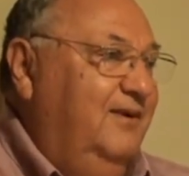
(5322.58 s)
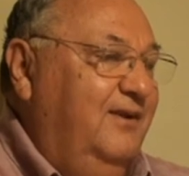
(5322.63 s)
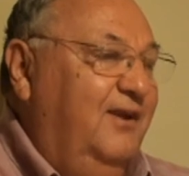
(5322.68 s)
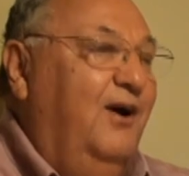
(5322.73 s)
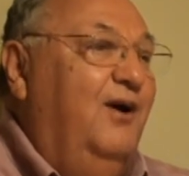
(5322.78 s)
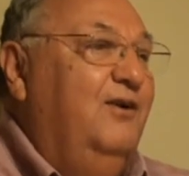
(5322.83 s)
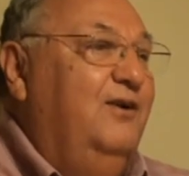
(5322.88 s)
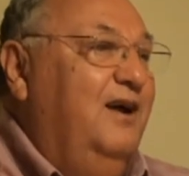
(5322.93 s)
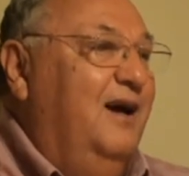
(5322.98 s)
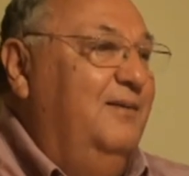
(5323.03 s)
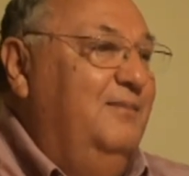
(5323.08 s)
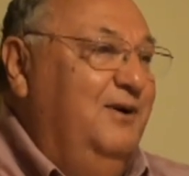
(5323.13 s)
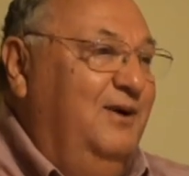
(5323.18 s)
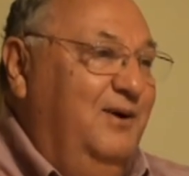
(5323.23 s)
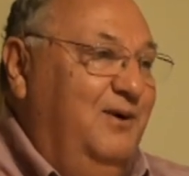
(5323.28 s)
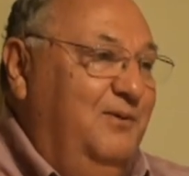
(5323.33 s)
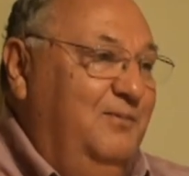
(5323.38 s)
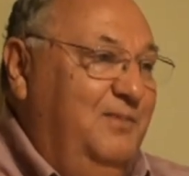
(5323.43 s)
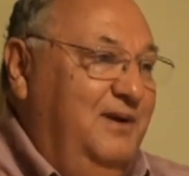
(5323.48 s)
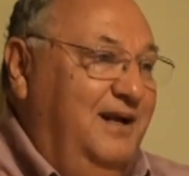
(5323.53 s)
long time
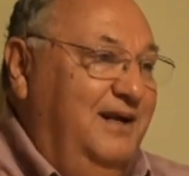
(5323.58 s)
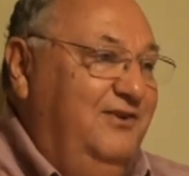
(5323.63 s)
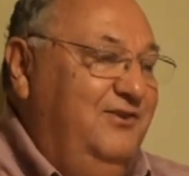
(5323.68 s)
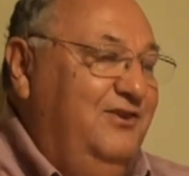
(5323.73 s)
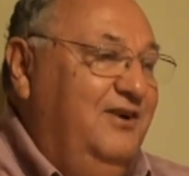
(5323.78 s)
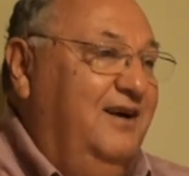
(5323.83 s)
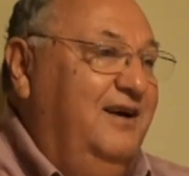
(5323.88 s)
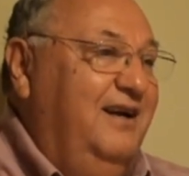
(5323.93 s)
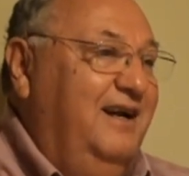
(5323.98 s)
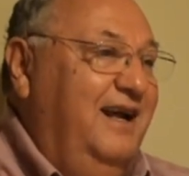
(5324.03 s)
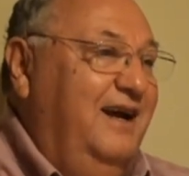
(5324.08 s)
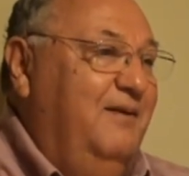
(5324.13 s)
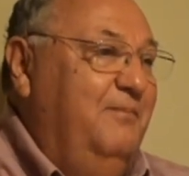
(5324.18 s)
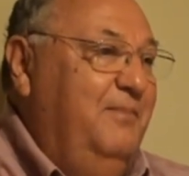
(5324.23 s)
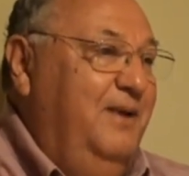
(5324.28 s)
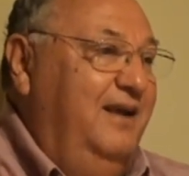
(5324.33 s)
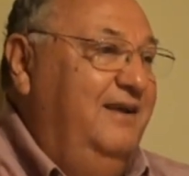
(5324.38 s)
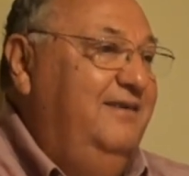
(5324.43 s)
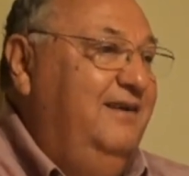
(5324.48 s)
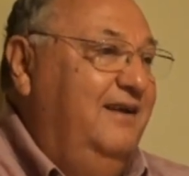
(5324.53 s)
ago, but I started out
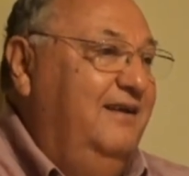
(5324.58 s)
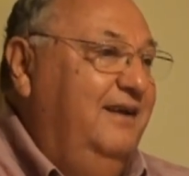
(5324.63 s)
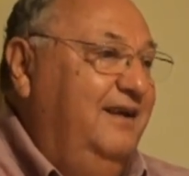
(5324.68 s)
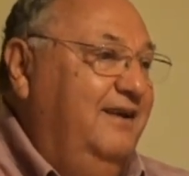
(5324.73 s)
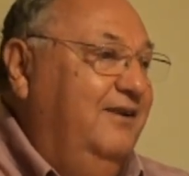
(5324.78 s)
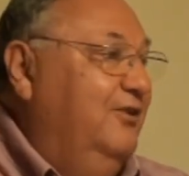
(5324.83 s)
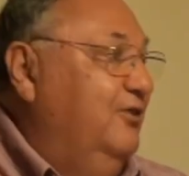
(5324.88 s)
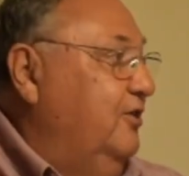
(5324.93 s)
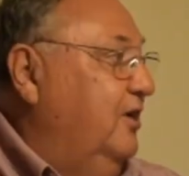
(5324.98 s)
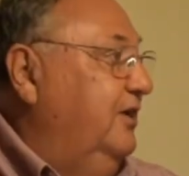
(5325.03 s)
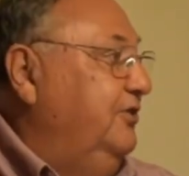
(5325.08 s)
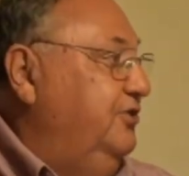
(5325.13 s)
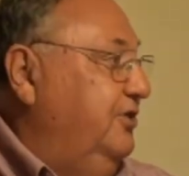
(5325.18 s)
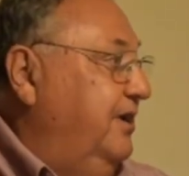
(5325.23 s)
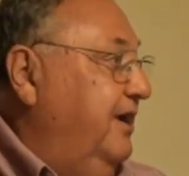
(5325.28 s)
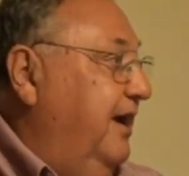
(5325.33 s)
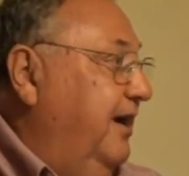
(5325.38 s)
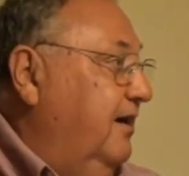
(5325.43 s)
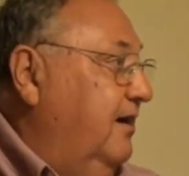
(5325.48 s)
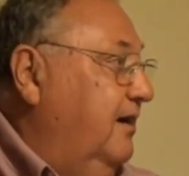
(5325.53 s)
basically in the
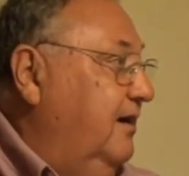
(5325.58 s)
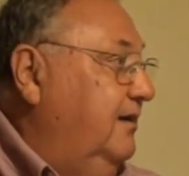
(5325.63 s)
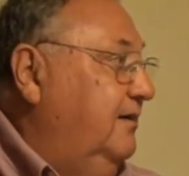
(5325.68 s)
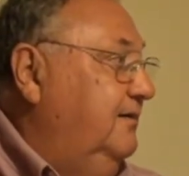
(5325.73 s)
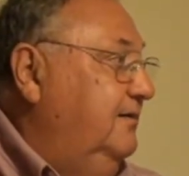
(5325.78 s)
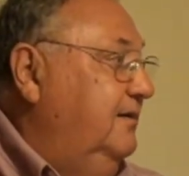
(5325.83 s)
Russian era.